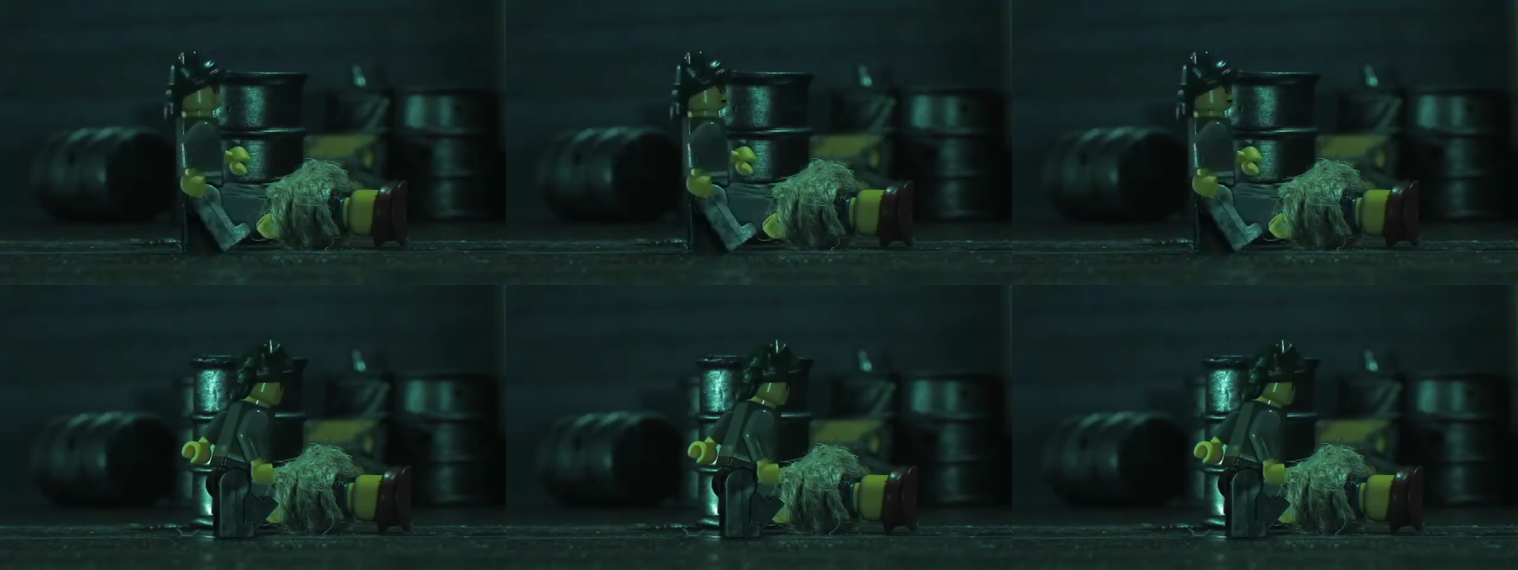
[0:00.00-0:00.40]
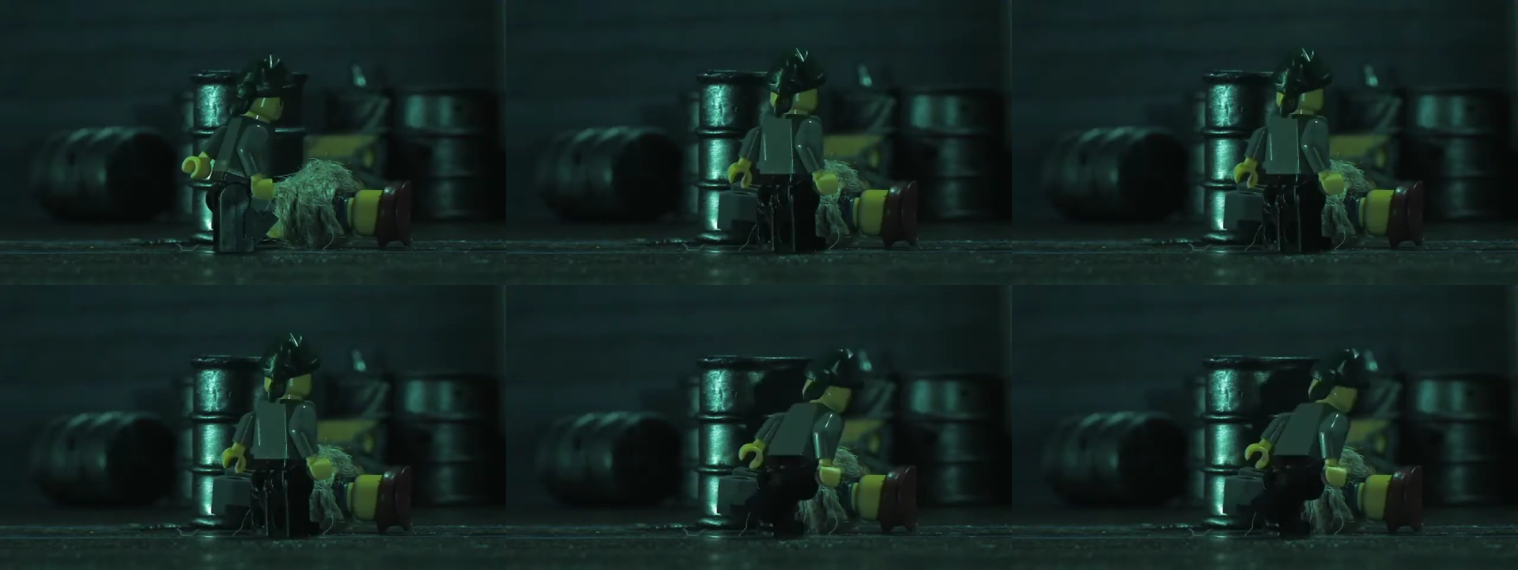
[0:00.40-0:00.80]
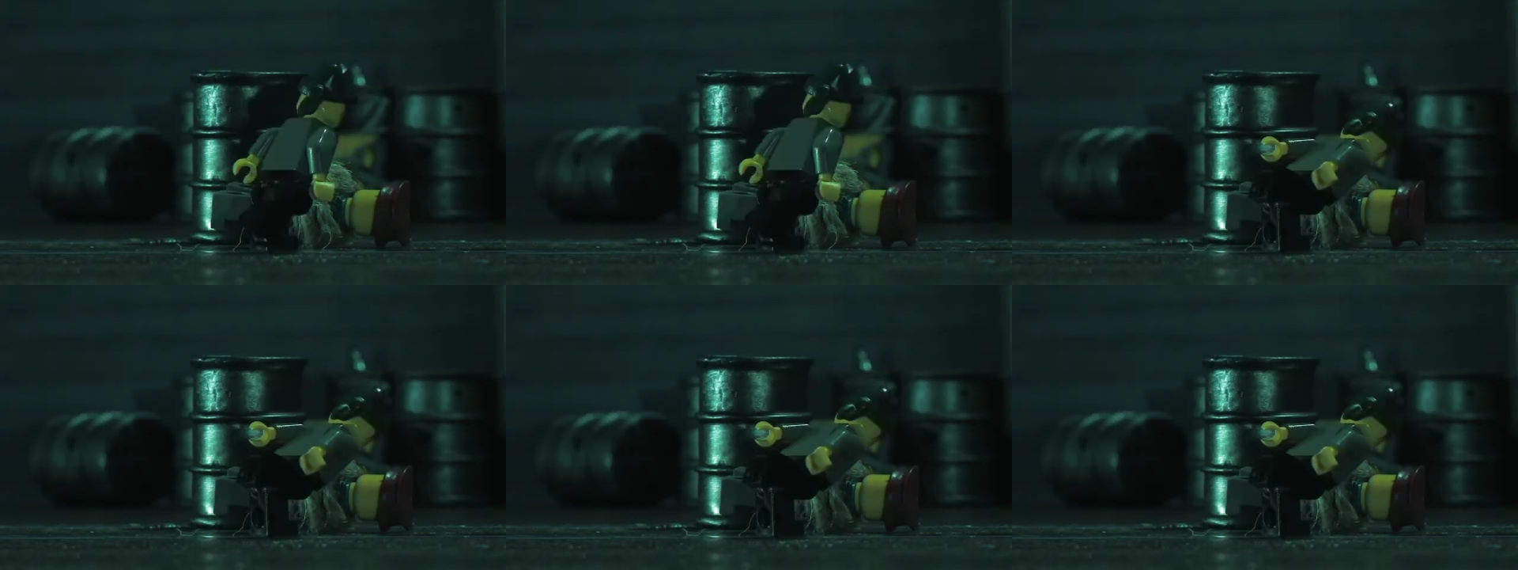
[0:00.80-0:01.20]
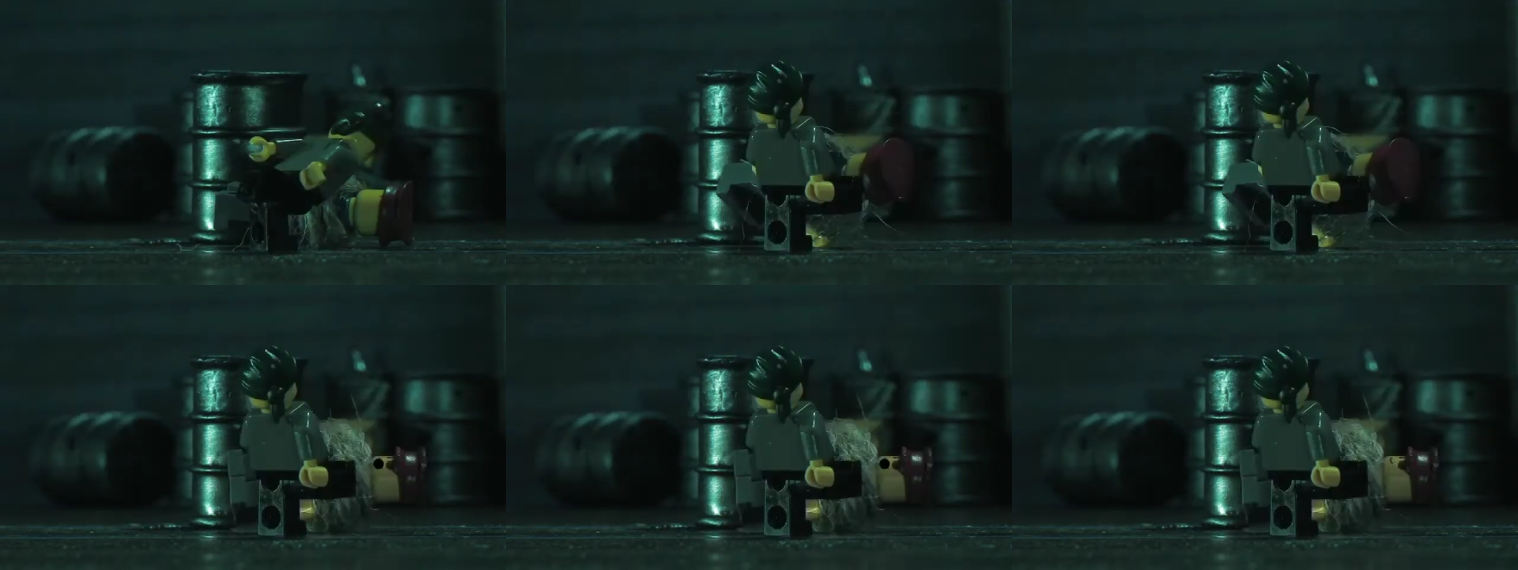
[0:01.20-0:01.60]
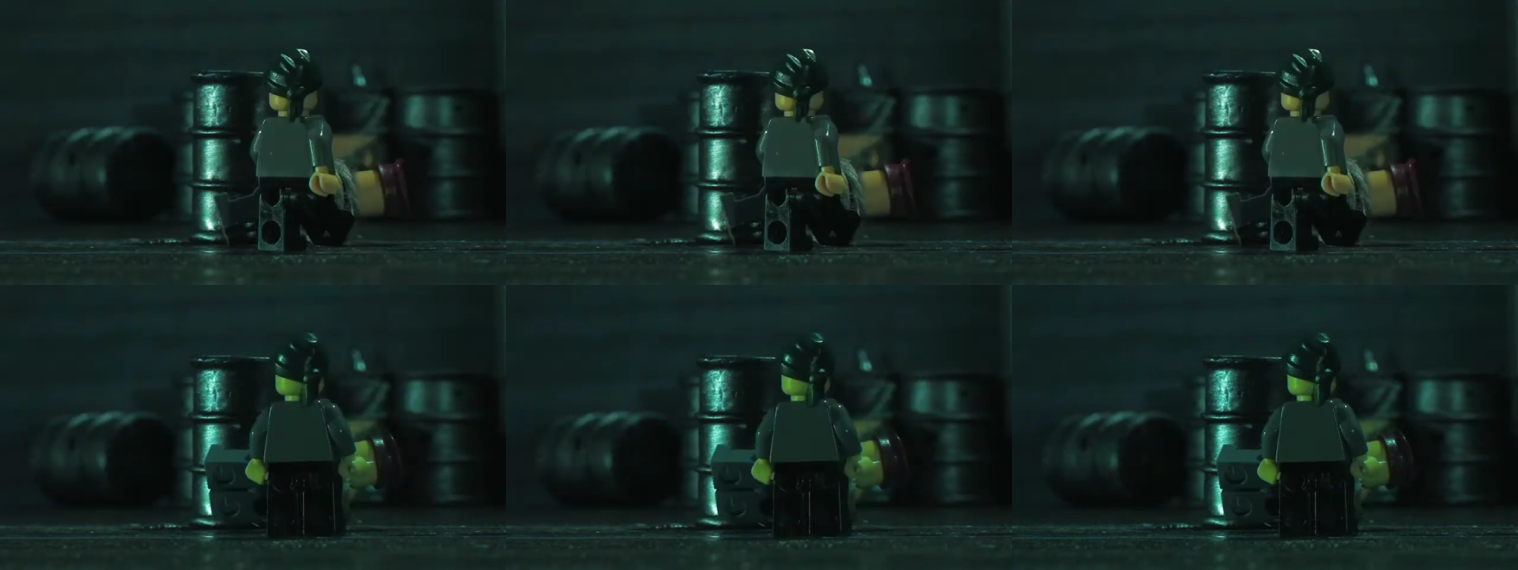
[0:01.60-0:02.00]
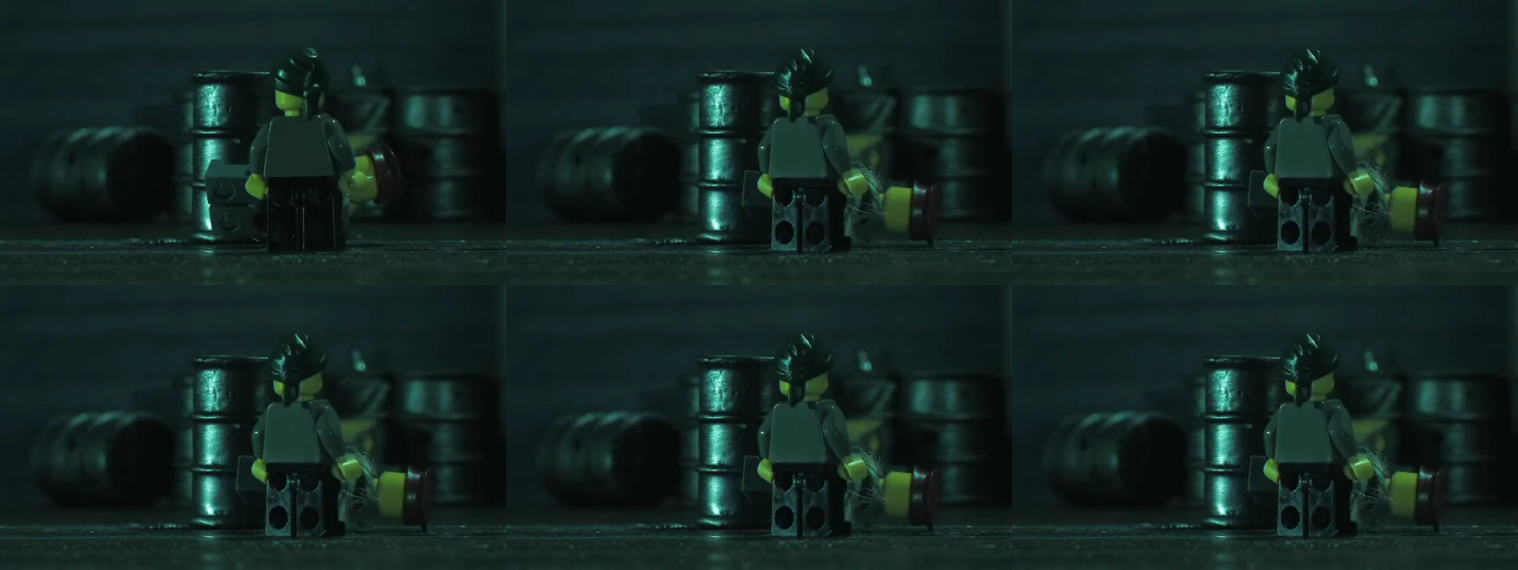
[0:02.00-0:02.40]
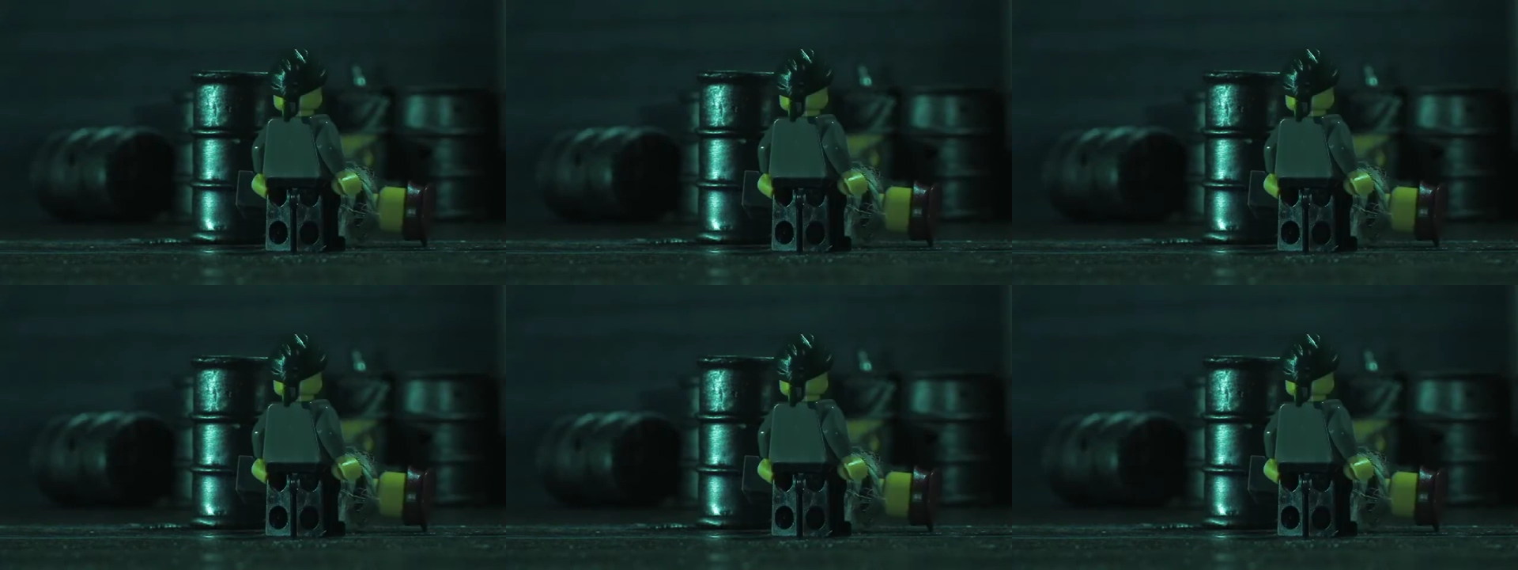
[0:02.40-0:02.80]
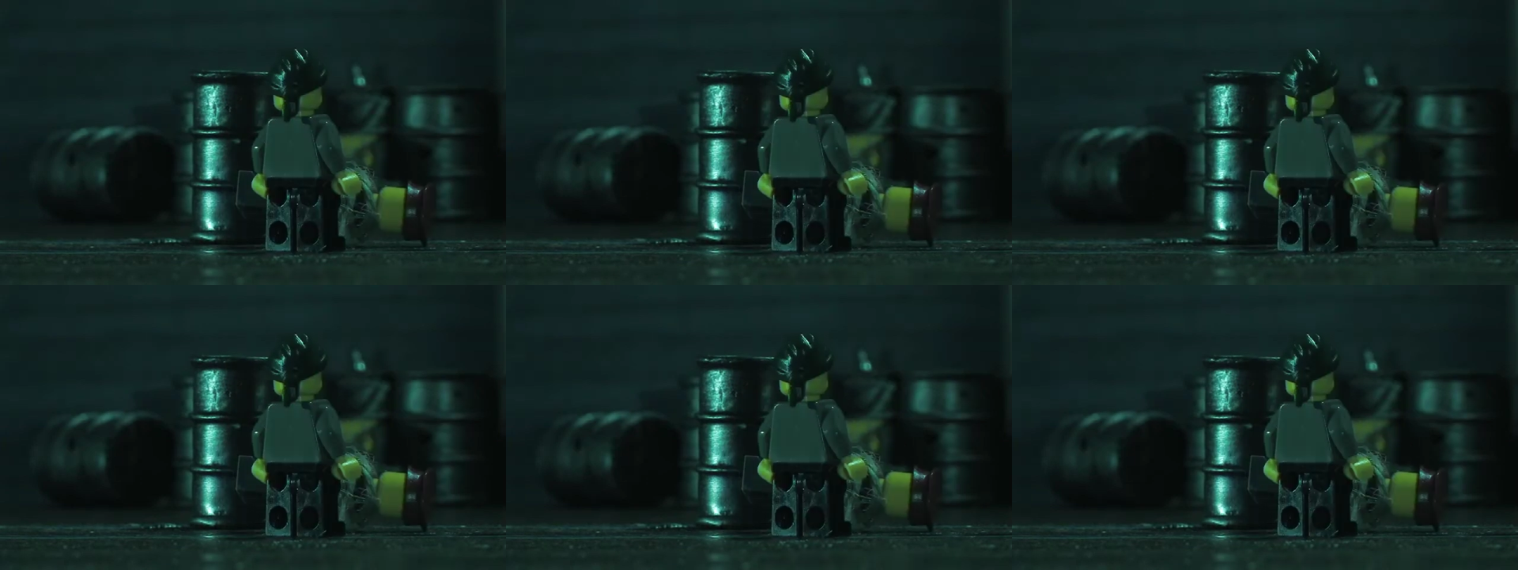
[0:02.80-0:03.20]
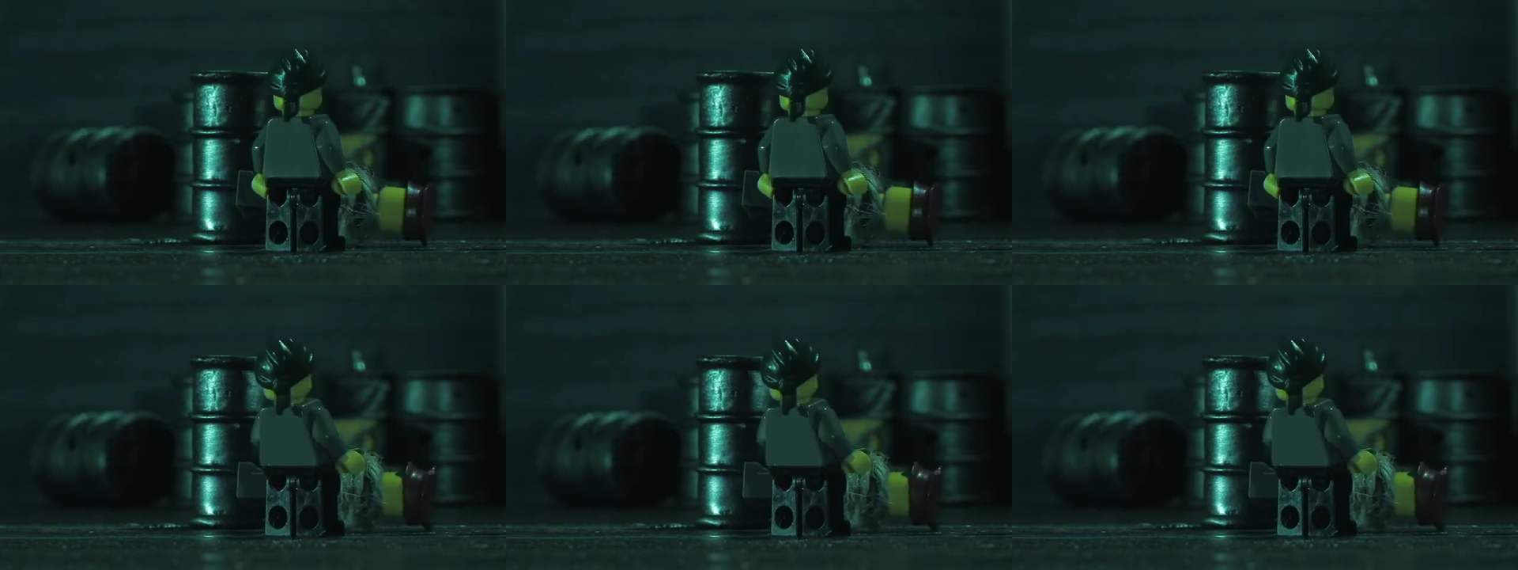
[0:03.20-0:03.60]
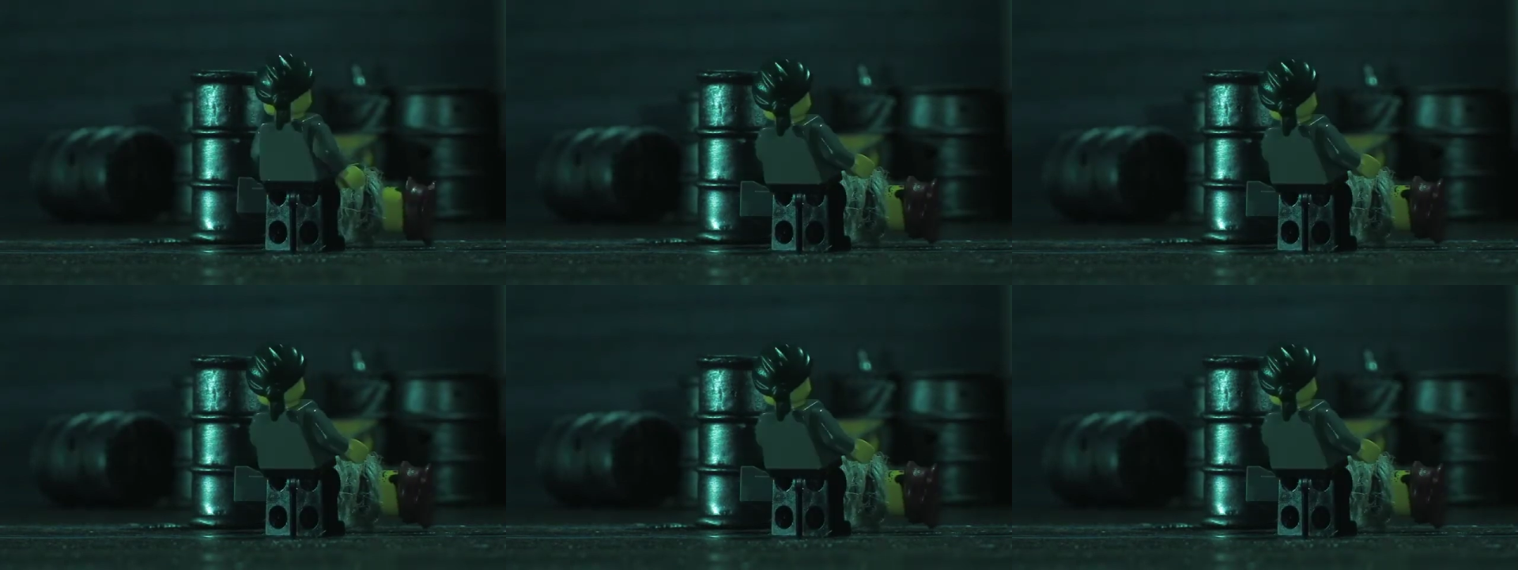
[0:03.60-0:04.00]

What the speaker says: No face is visible, so there are no lips to read.